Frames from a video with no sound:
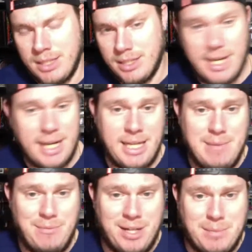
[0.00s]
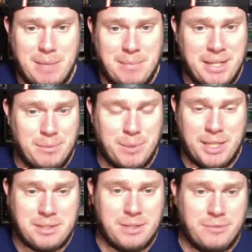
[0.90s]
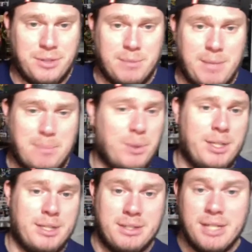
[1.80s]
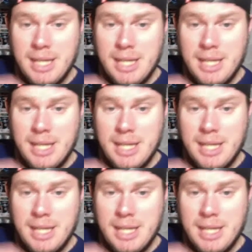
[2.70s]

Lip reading: Got to keep Venom on my roster for my pull list.